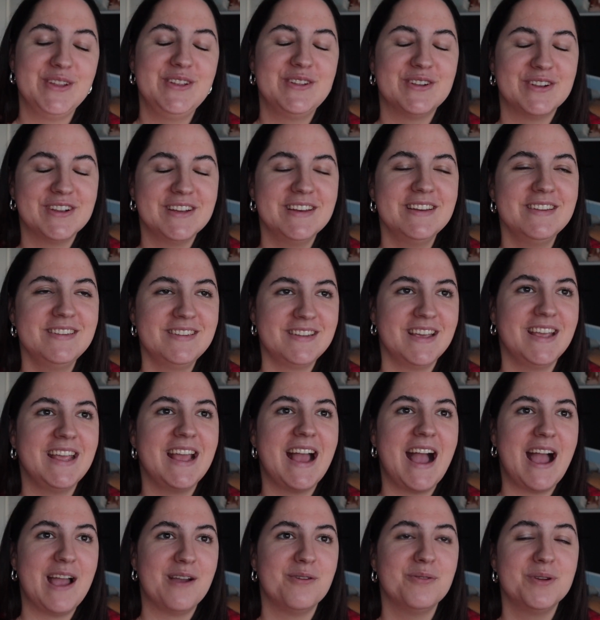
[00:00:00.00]
You're gonna
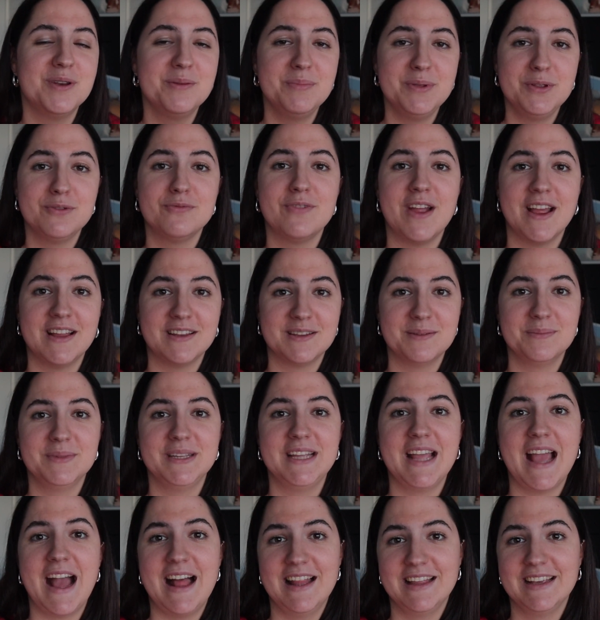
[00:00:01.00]
say, I wanna be
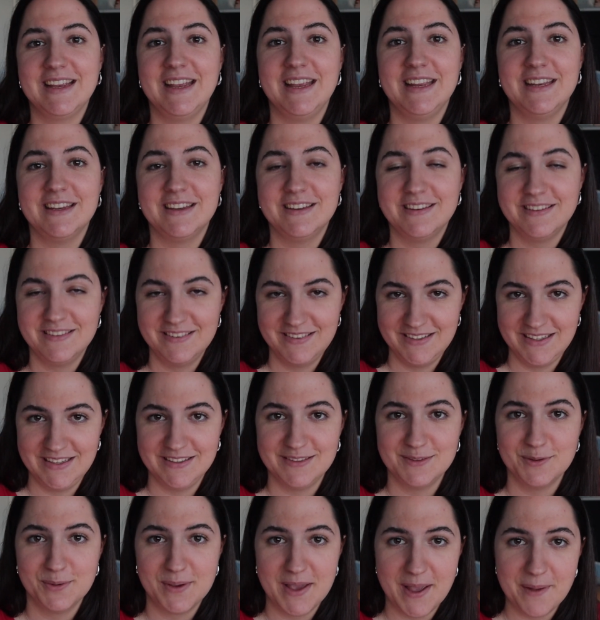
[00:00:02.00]
randomly allocated
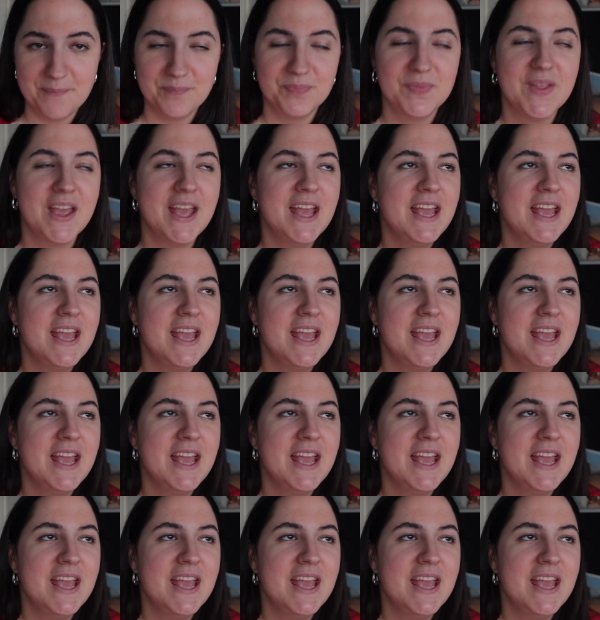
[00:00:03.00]
seats, okay?